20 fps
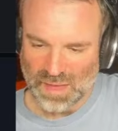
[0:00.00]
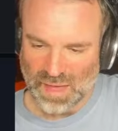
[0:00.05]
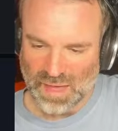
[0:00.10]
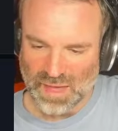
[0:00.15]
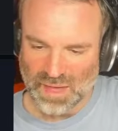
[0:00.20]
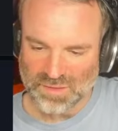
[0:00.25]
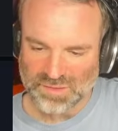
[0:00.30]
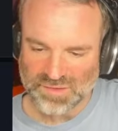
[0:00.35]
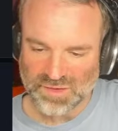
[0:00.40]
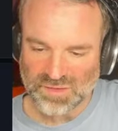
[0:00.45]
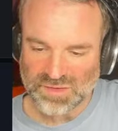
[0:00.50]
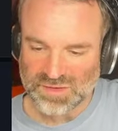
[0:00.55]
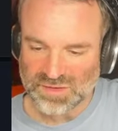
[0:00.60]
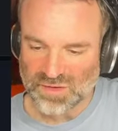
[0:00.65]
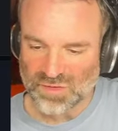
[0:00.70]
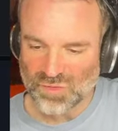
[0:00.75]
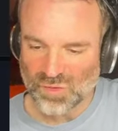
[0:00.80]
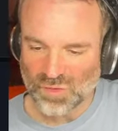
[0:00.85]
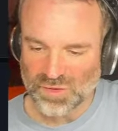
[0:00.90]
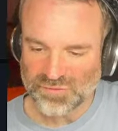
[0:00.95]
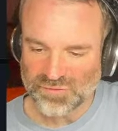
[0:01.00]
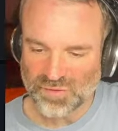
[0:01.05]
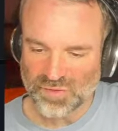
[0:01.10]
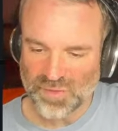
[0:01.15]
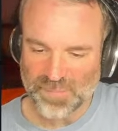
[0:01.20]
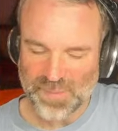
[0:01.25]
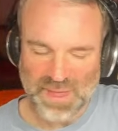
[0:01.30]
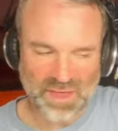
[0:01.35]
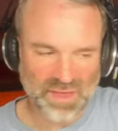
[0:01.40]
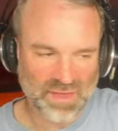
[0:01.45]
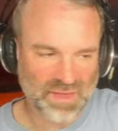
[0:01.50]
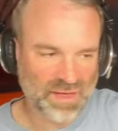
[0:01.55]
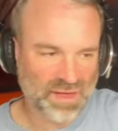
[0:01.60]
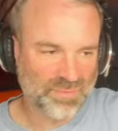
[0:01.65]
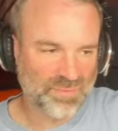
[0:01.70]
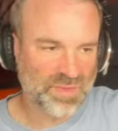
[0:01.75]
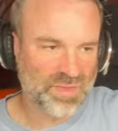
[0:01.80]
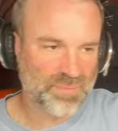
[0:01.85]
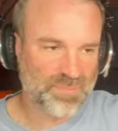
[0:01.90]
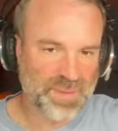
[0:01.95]
So Noiseful, the
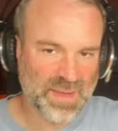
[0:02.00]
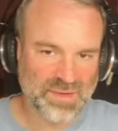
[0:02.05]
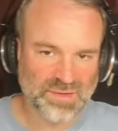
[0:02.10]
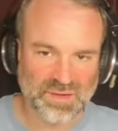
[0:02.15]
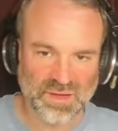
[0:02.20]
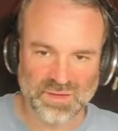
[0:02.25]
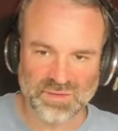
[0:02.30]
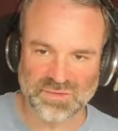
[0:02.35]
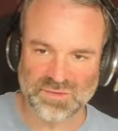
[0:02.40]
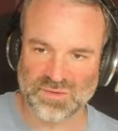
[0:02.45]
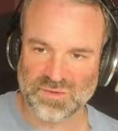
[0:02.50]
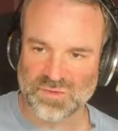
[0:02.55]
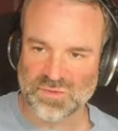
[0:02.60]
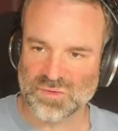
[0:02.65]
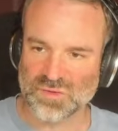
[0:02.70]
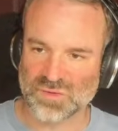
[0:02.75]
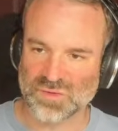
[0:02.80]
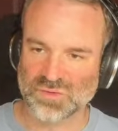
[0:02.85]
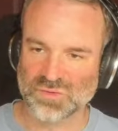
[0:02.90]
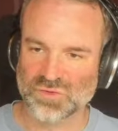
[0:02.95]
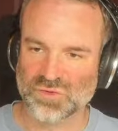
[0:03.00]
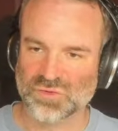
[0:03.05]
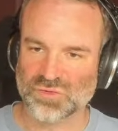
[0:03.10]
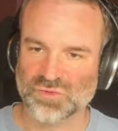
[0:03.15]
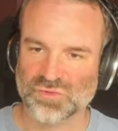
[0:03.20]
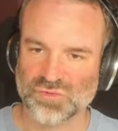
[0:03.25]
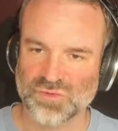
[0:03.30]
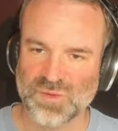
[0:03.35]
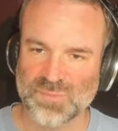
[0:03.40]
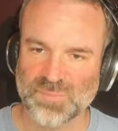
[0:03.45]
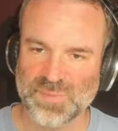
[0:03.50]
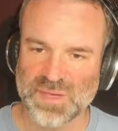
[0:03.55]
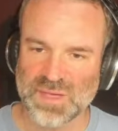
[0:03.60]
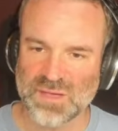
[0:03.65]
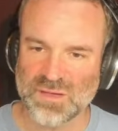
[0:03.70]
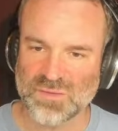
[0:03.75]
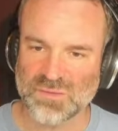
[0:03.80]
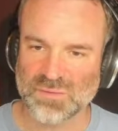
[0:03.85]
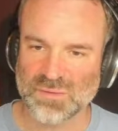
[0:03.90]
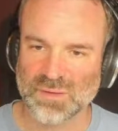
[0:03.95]
bet to
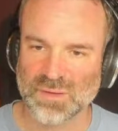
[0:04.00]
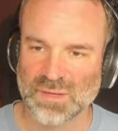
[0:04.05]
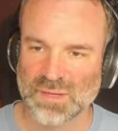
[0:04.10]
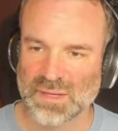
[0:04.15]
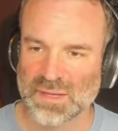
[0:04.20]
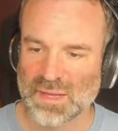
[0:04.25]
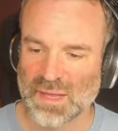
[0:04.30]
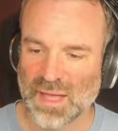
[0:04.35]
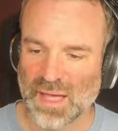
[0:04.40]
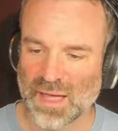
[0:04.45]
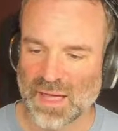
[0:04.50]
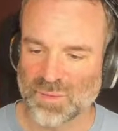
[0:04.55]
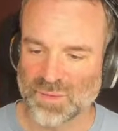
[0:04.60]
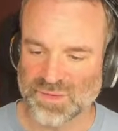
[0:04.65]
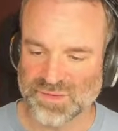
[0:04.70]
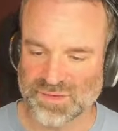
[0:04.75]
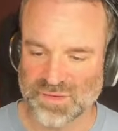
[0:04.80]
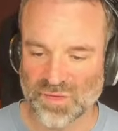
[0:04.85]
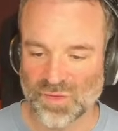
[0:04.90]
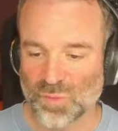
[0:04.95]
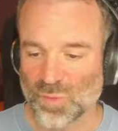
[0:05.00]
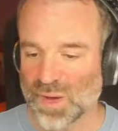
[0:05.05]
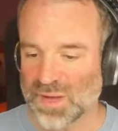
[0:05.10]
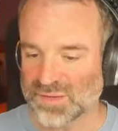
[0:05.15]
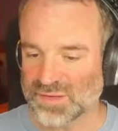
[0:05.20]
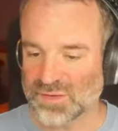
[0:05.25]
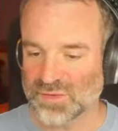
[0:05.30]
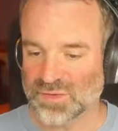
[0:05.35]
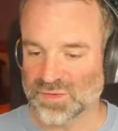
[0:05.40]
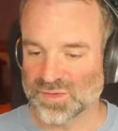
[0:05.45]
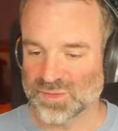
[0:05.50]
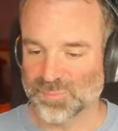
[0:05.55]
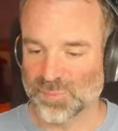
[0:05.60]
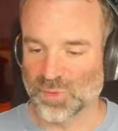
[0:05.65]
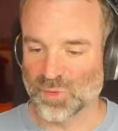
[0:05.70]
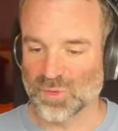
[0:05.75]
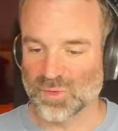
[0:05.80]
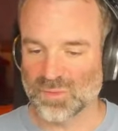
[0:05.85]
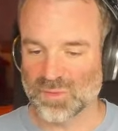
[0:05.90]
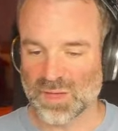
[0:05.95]
contribute. So the ways you can
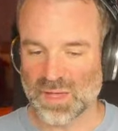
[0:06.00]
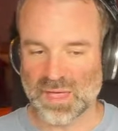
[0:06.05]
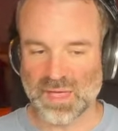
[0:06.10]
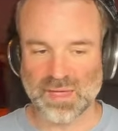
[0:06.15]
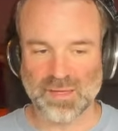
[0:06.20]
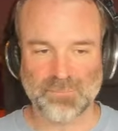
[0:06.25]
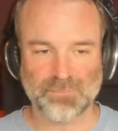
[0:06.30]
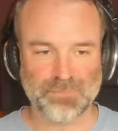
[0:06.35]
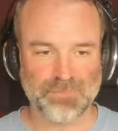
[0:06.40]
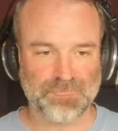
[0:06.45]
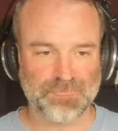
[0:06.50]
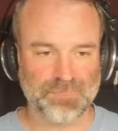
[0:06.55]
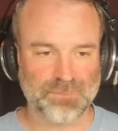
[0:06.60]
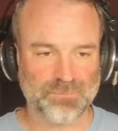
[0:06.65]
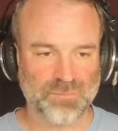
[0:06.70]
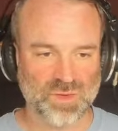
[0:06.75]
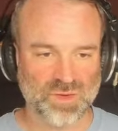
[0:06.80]
support, you can